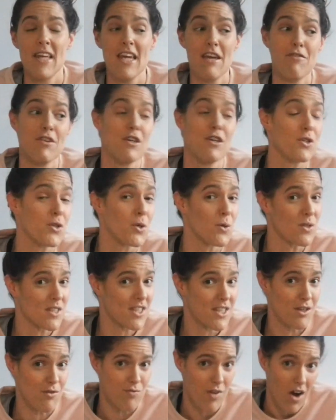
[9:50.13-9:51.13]
If you talk
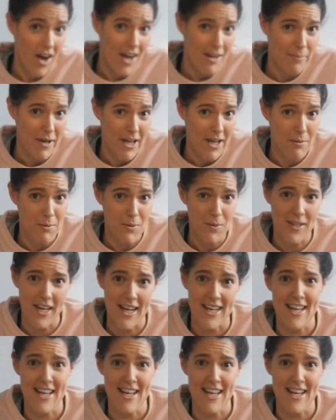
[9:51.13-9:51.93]
to the right people, they